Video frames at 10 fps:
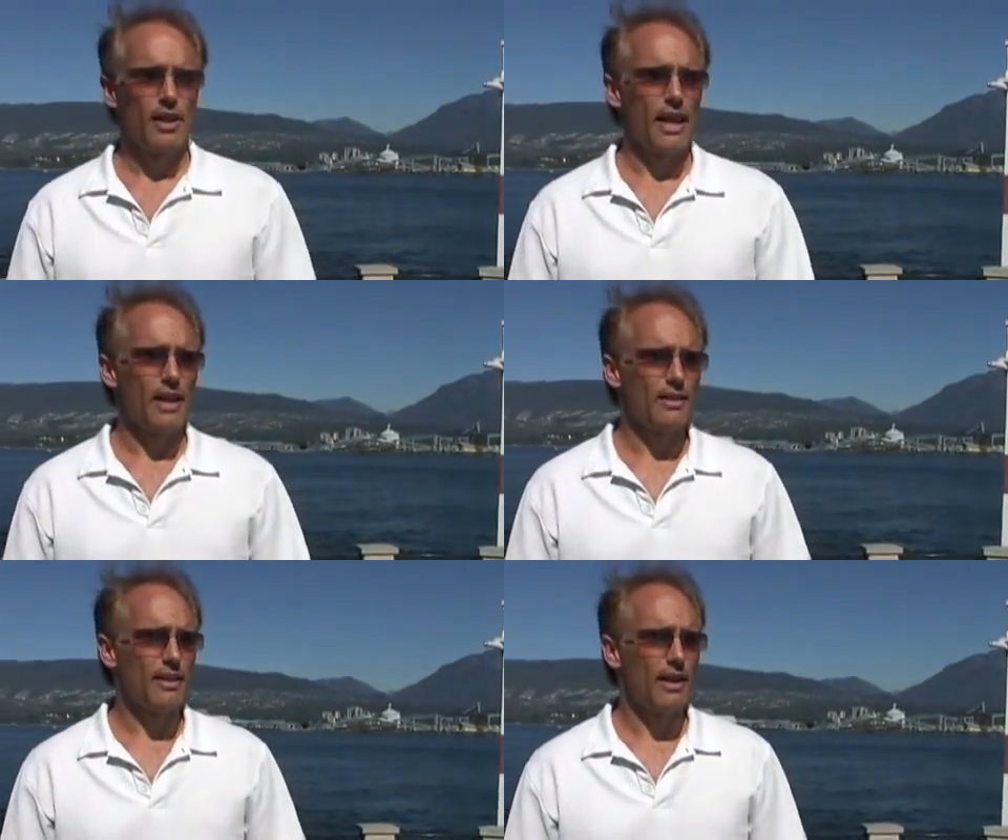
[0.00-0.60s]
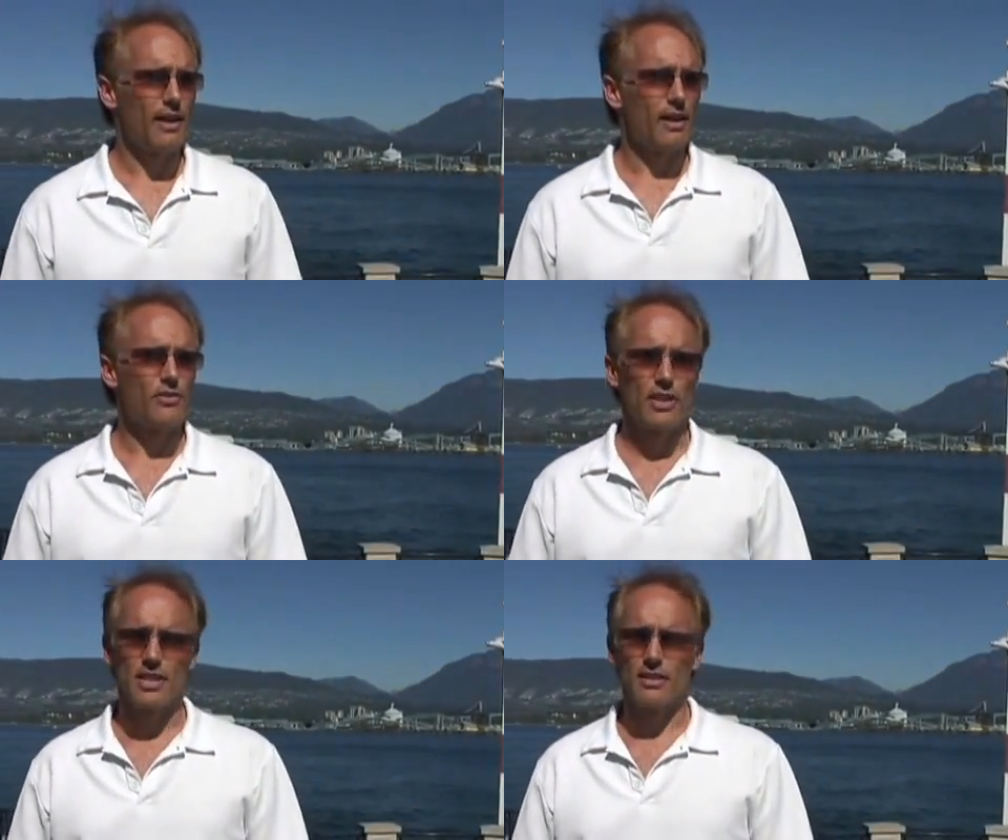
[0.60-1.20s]
And
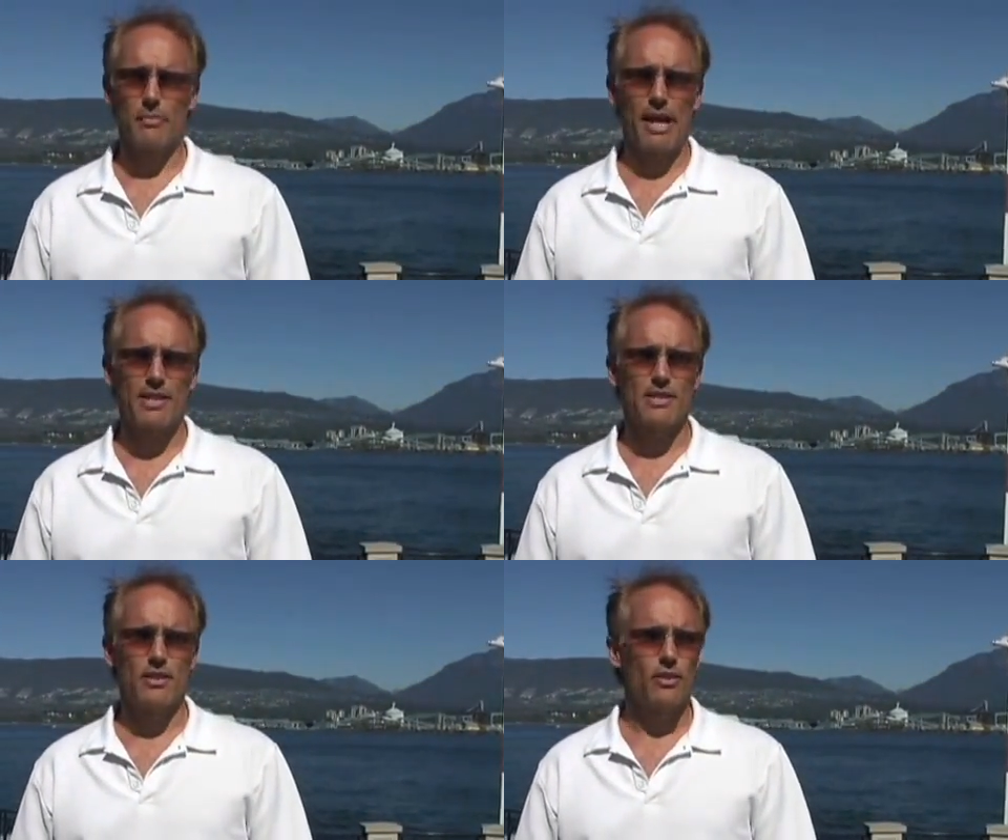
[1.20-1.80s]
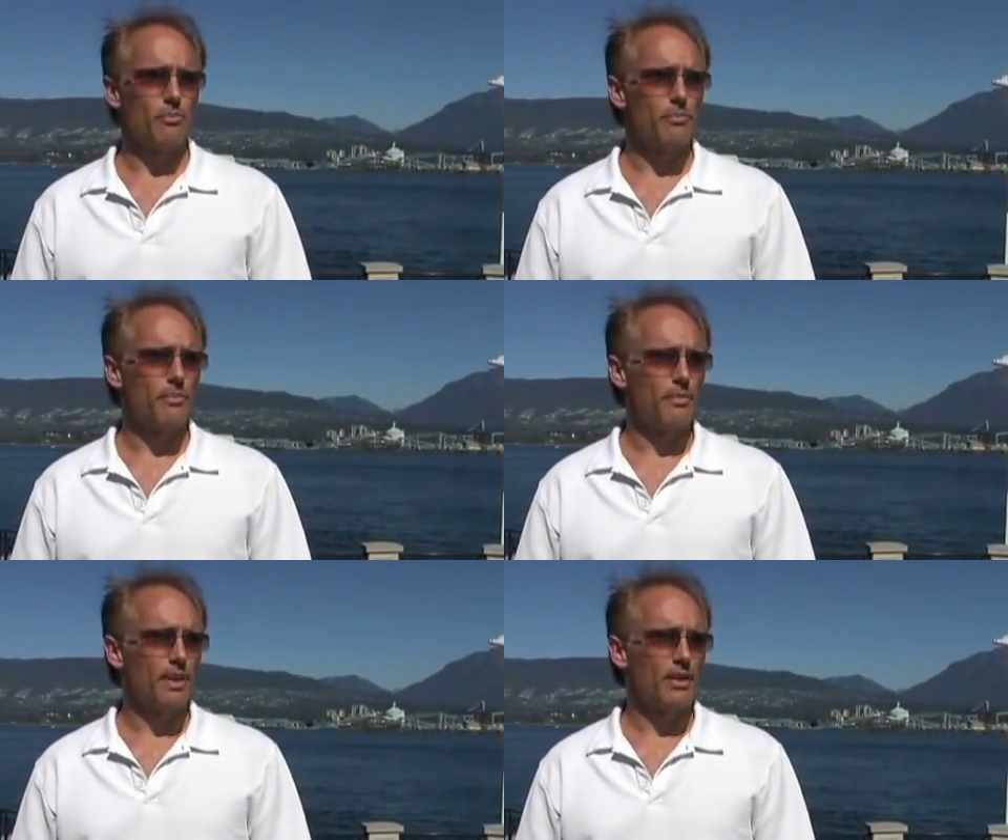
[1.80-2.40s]
I've just in the past year,
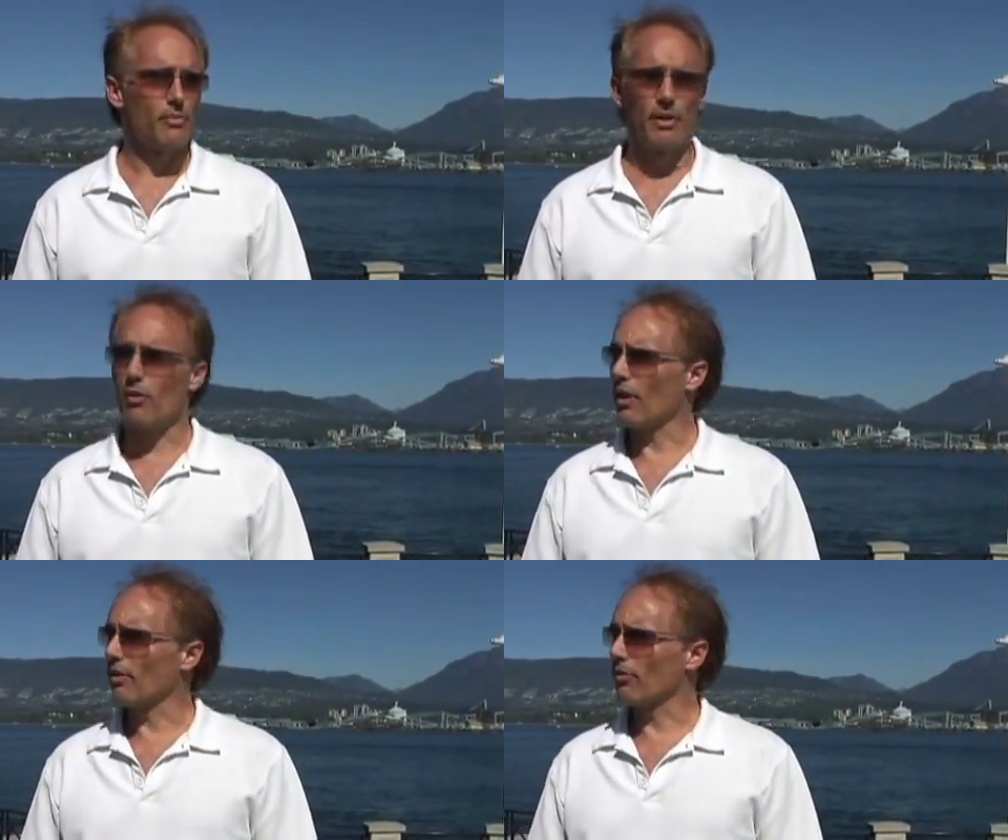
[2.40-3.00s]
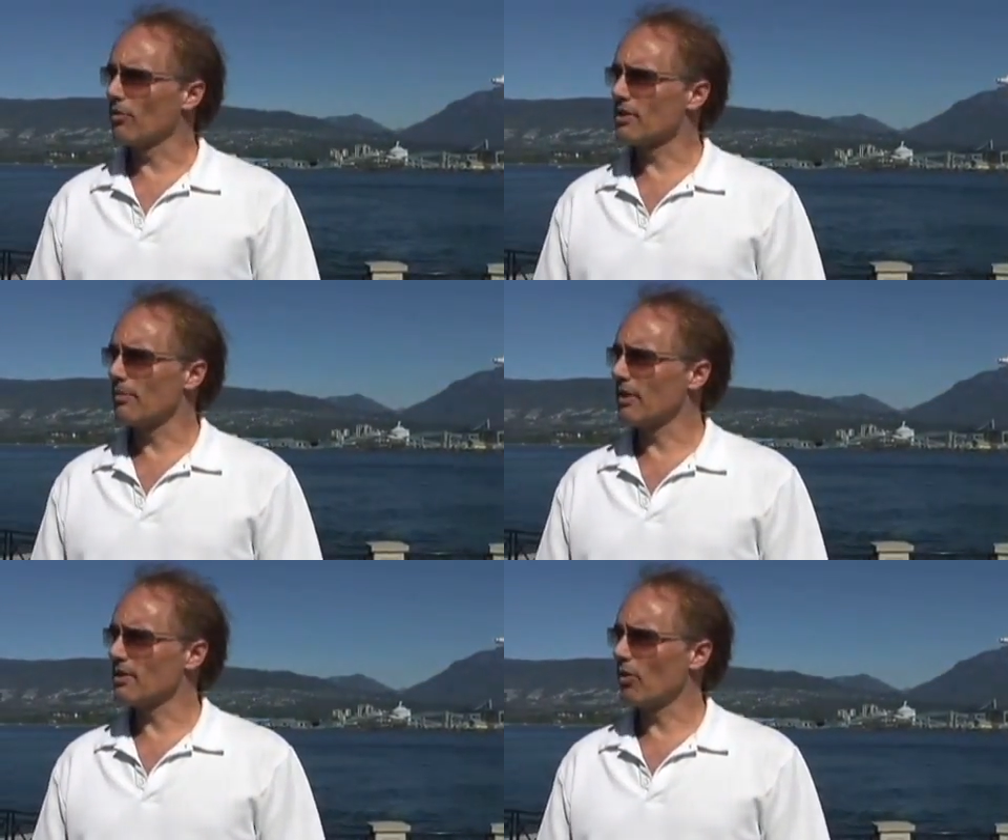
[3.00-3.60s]
been going through
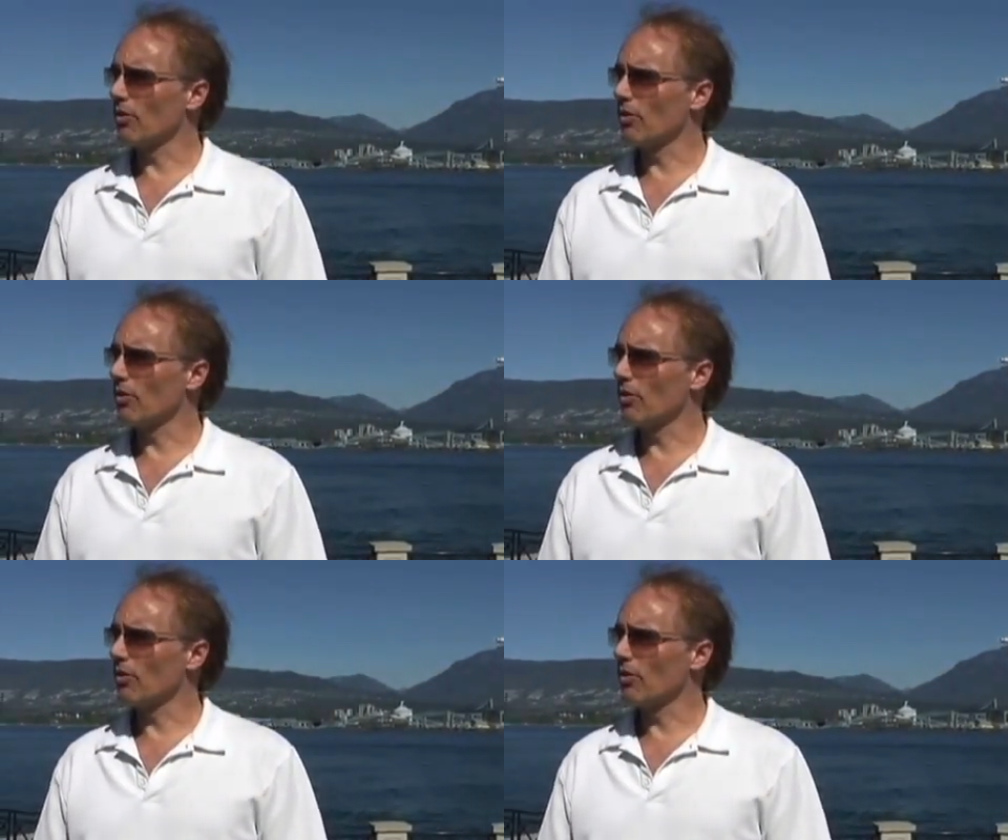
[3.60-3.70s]
some of these